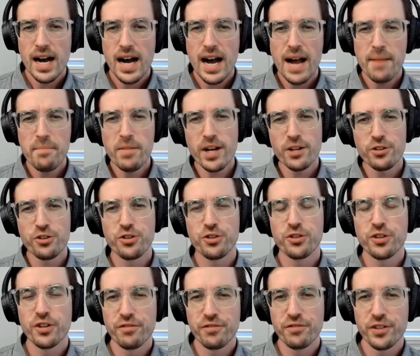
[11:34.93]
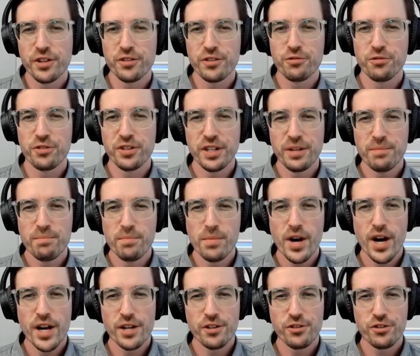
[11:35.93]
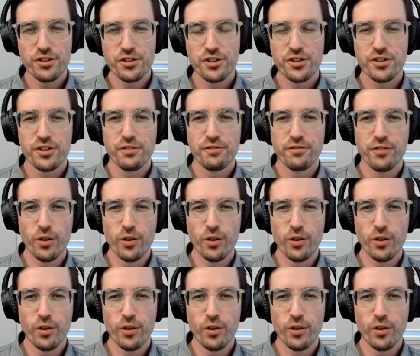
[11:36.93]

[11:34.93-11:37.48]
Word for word: I'm not sure if there's really much